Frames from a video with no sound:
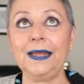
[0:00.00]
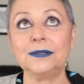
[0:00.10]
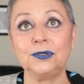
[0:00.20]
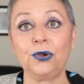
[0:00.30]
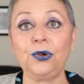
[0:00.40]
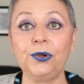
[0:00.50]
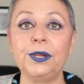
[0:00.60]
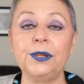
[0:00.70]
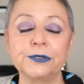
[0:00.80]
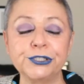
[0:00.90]
hurting
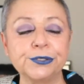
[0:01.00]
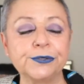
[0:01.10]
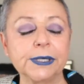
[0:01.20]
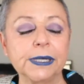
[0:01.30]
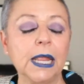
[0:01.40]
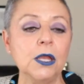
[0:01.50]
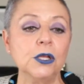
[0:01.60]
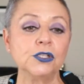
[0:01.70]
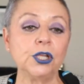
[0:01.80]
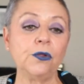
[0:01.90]
your children.
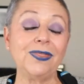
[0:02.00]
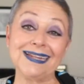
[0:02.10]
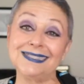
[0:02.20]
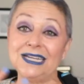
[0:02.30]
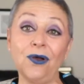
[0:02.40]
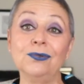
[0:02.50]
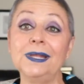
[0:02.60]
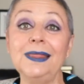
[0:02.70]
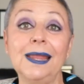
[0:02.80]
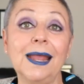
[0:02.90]
So that's the only
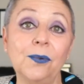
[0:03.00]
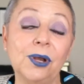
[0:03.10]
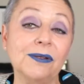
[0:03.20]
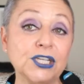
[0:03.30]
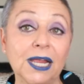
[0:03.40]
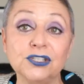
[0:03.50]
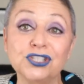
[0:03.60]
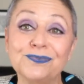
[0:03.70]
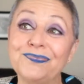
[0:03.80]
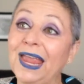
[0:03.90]
thing I would have
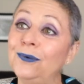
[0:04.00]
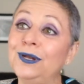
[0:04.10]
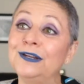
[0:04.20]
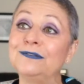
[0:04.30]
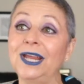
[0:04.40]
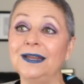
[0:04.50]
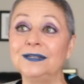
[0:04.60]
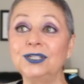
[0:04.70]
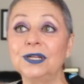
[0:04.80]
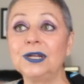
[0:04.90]
changed. I would have
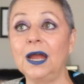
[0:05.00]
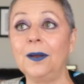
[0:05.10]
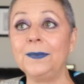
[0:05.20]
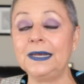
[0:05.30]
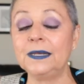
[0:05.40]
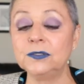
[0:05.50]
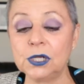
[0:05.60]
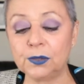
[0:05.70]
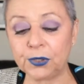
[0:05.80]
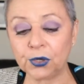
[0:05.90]
changed um, getting
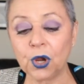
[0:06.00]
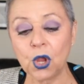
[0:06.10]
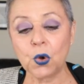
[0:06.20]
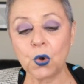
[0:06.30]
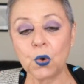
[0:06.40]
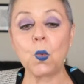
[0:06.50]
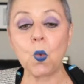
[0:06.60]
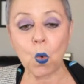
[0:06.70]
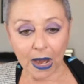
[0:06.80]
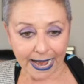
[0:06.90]
sober
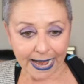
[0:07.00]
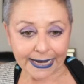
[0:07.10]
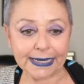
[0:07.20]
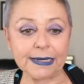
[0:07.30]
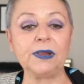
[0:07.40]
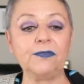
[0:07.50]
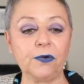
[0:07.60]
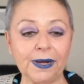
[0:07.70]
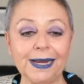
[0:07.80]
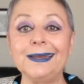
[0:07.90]
way
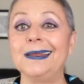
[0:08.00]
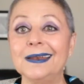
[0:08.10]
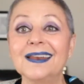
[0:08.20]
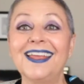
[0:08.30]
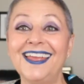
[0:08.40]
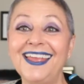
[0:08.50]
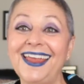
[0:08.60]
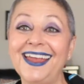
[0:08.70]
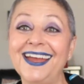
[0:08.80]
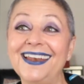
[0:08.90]
before I did,
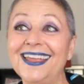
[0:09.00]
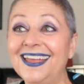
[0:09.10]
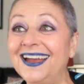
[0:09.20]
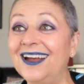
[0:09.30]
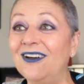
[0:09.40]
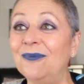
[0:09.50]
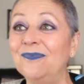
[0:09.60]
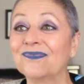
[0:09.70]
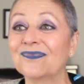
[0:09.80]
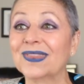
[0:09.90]
and
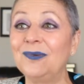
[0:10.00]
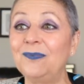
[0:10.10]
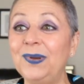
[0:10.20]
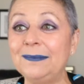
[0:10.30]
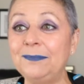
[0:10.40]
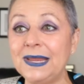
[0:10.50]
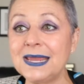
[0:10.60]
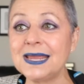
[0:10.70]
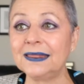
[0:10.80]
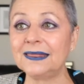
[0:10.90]
um, but
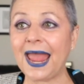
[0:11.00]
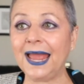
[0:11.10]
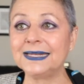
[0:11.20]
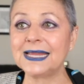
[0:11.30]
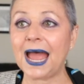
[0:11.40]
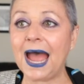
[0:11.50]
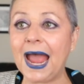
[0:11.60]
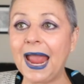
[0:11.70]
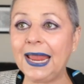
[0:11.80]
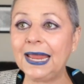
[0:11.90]
being that I